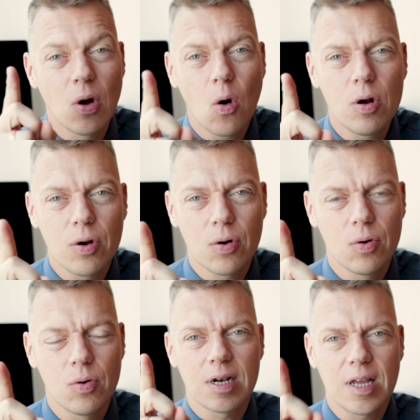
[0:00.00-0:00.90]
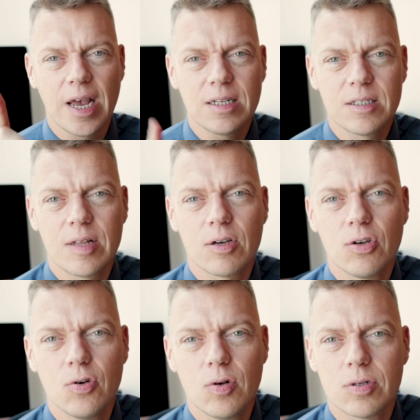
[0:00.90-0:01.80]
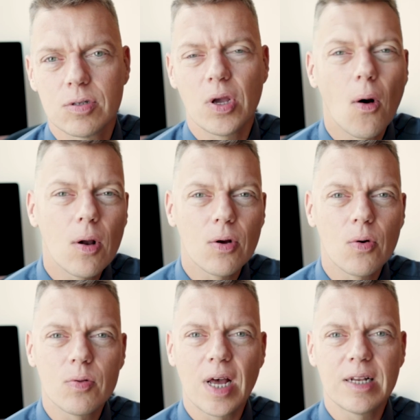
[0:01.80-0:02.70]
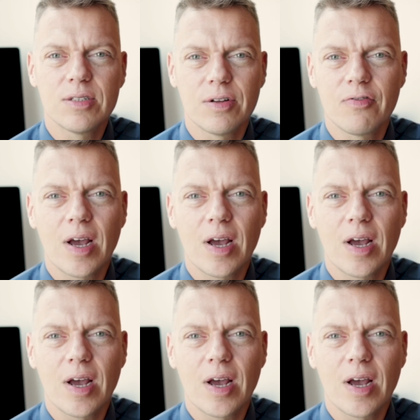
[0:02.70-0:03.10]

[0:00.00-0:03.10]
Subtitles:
We all know that cats are the cutest. We all know that's the